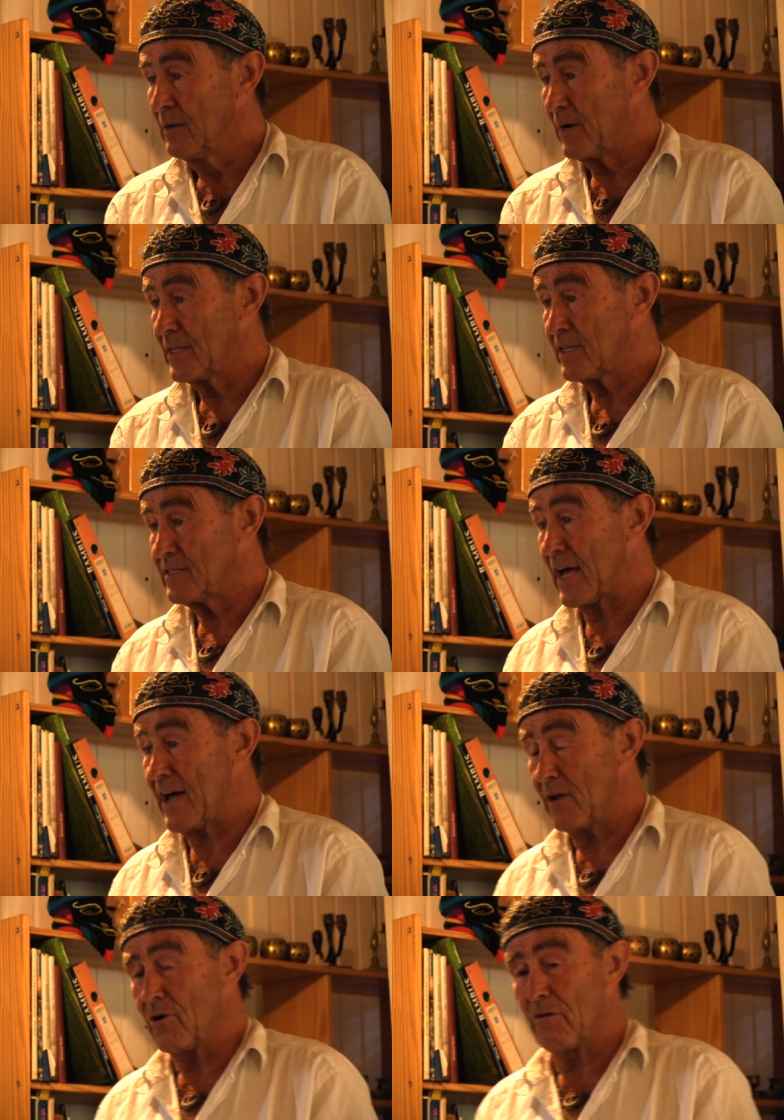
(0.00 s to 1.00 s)
But there's a
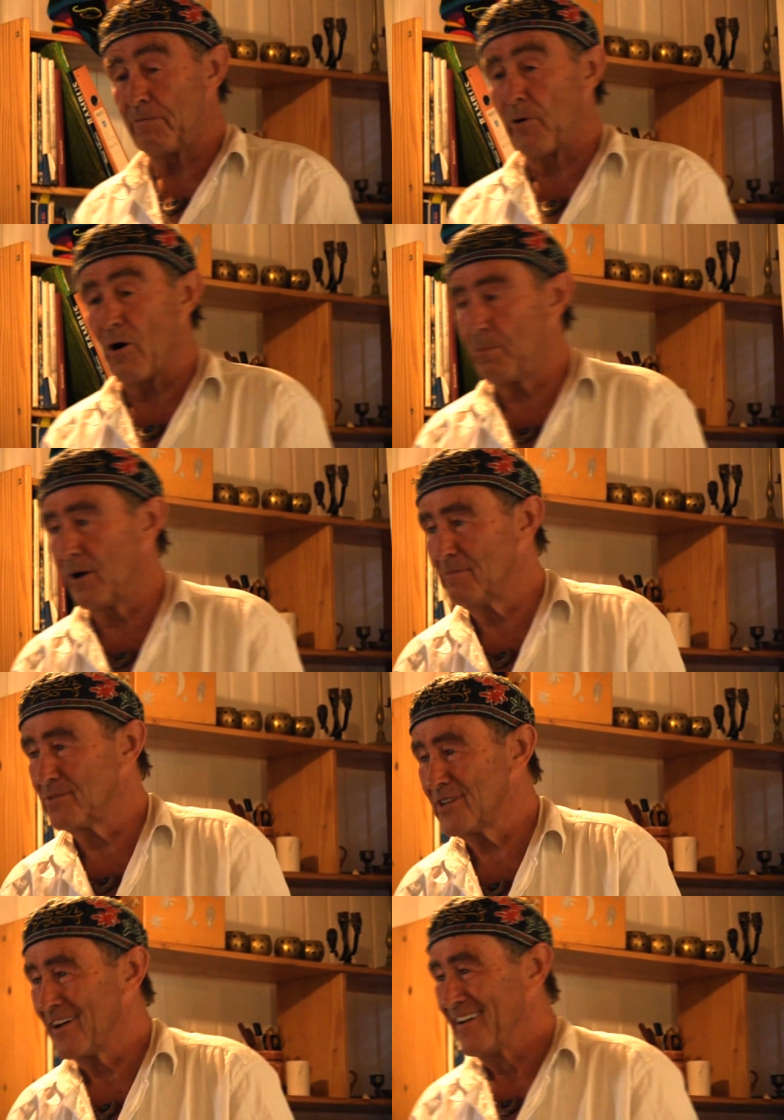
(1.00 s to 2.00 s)
hell of
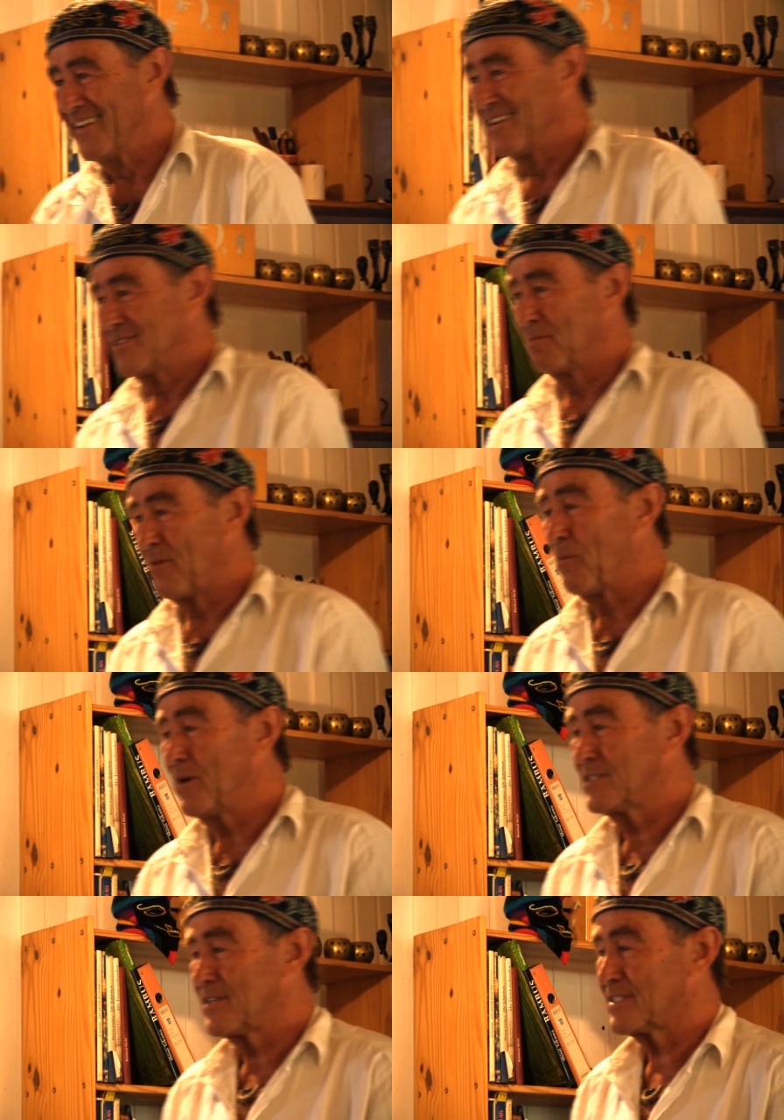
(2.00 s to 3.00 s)
problems. The
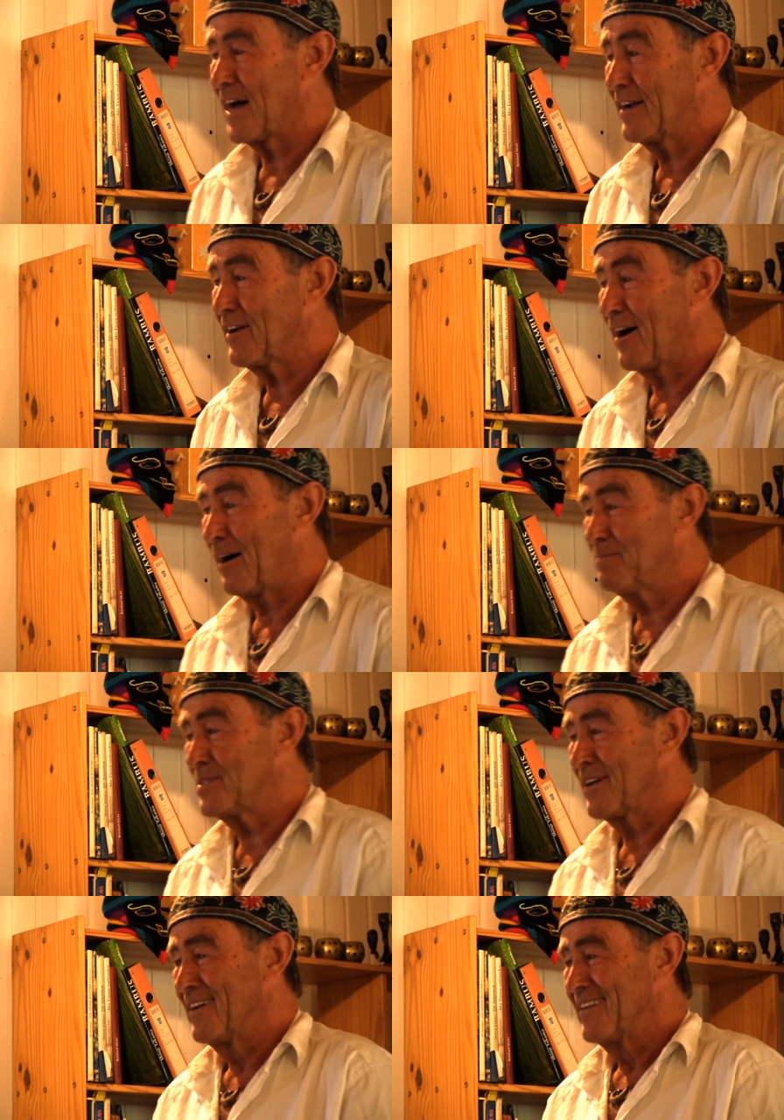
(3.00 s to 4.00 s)
moment the sun
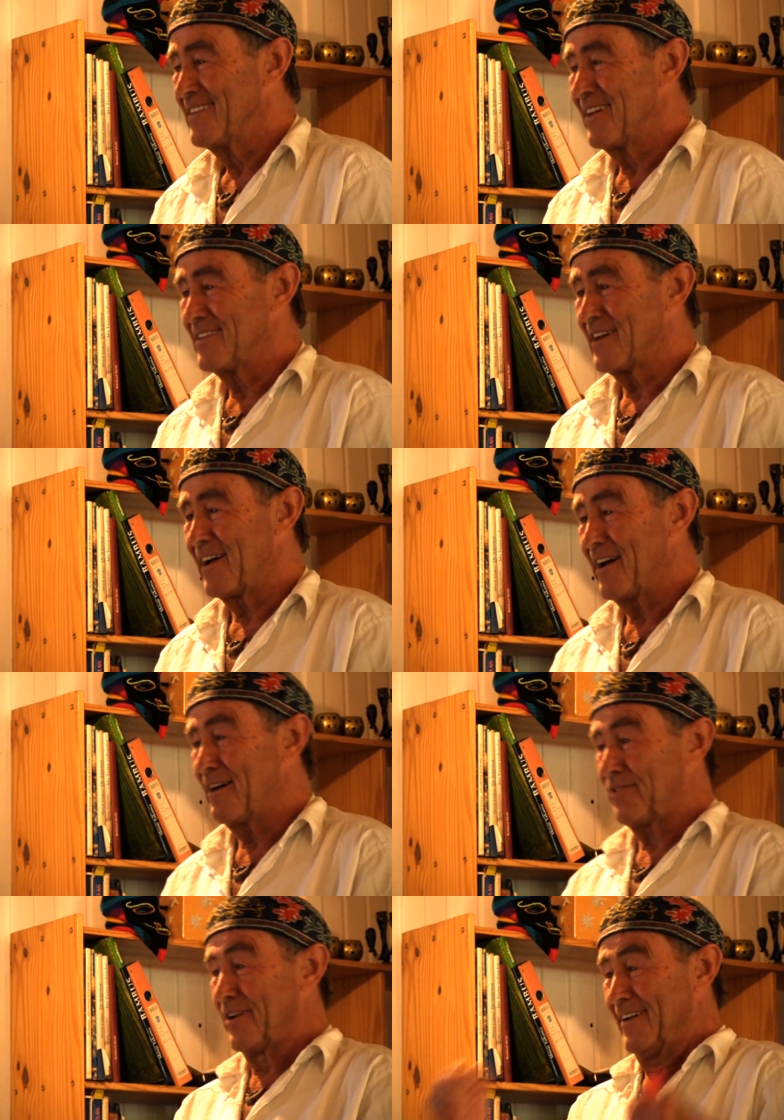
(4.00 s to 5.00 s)
comes, they
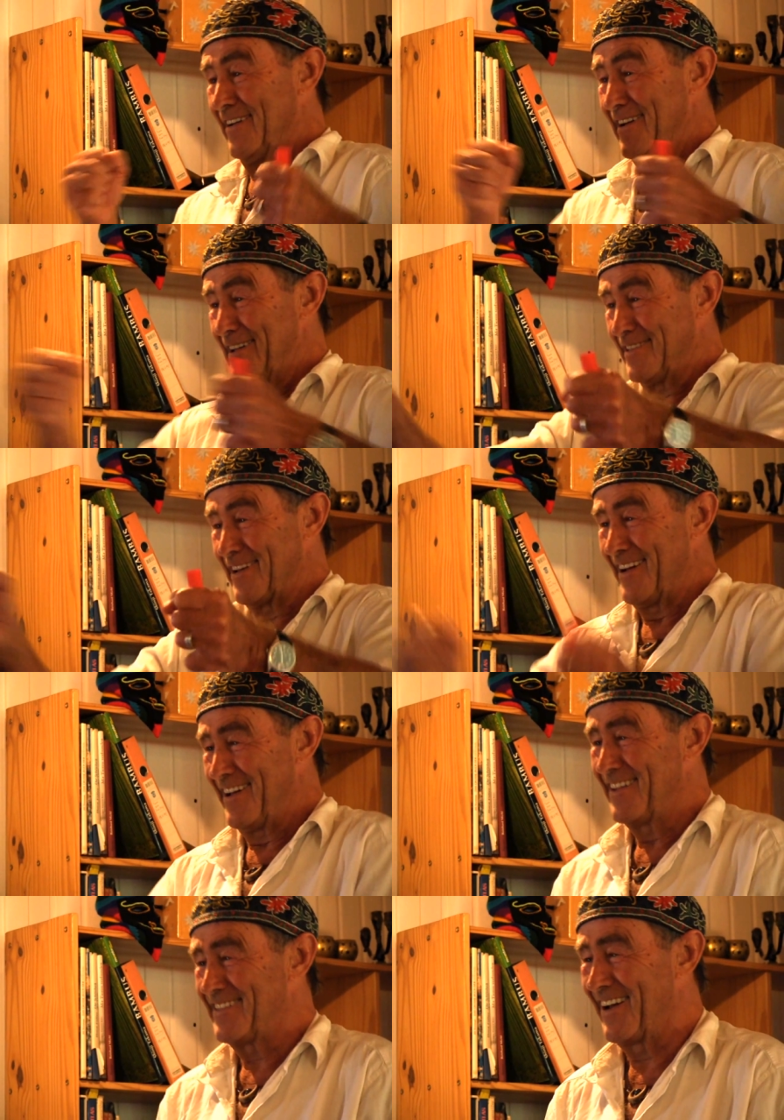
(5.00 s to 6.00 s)
have to,
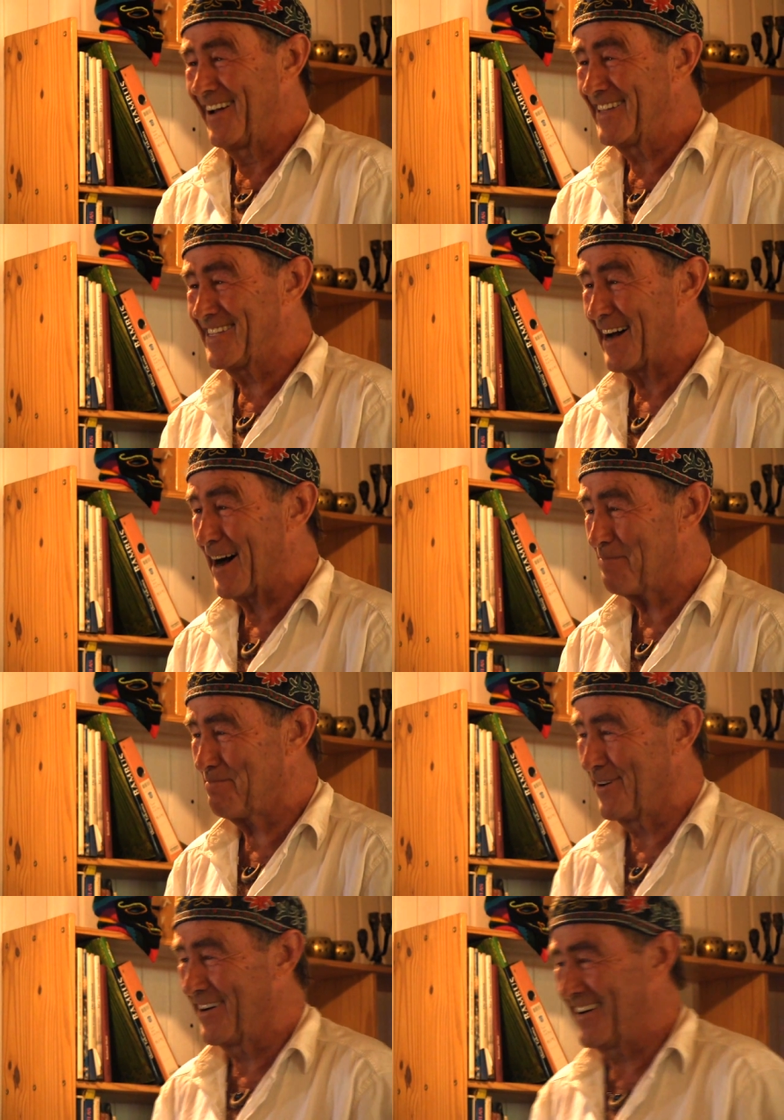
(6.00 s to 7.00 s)
it heats
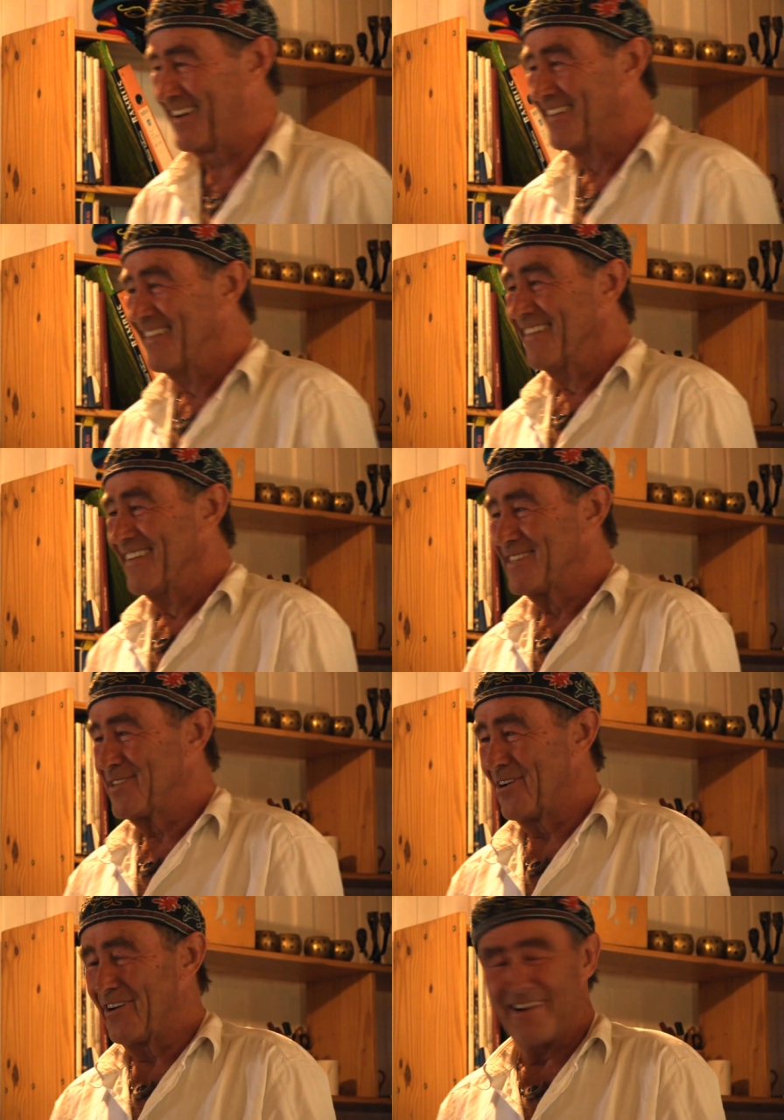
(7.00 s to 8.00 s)
up.
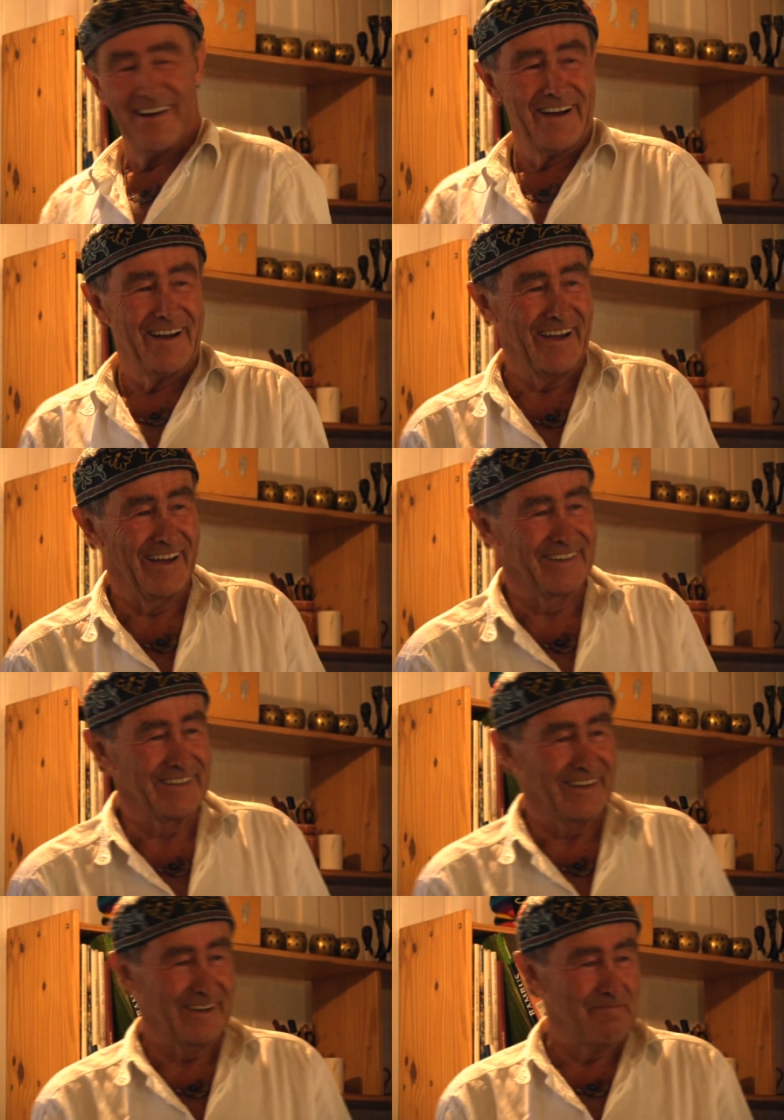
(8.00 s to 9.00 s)
So,
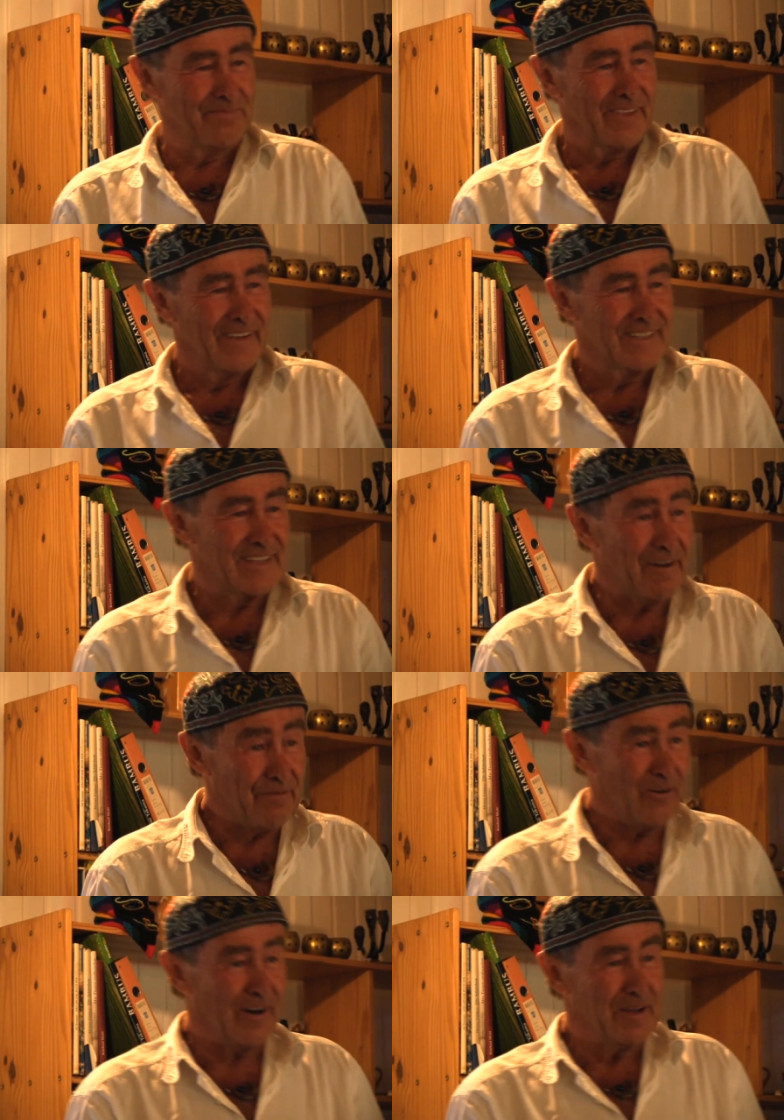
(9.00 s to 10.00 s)

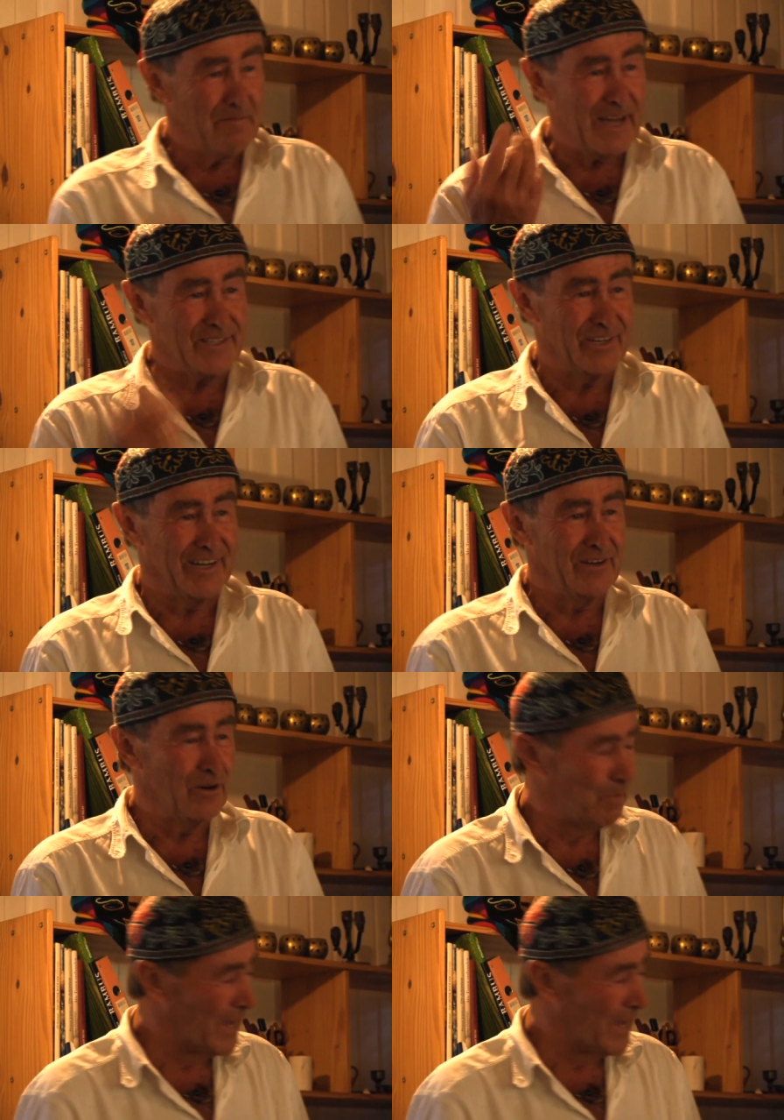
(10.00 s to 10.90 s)
therefore, imagine you